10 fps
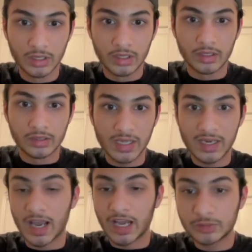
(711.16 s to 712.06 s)
Then
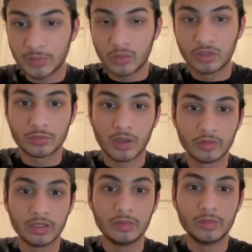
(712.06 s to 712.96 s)
ads power is probably
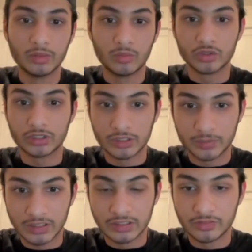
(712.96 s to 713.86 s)
going to be the most
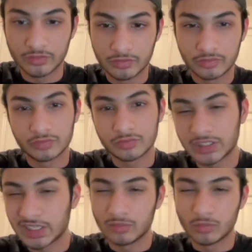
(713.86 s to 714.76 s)
expensive,
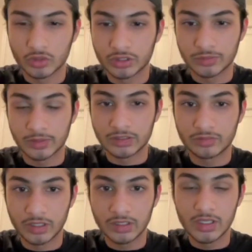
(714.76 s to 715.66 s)
second most expensive
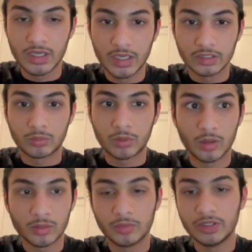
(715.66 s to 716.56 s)
thing. It's
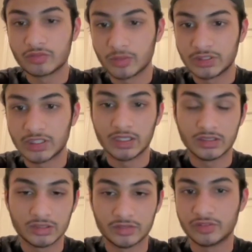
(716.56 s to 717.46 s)
probably from $10
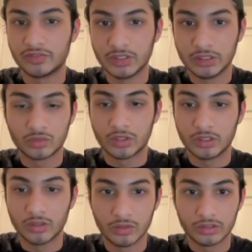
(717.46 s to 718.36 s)
to $15,
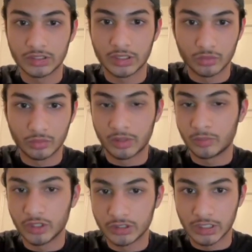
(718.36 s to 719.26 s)
$20. I don't
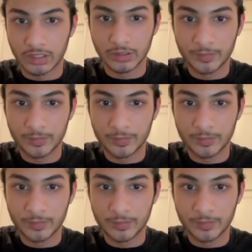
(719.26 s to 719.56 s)
remember exactly.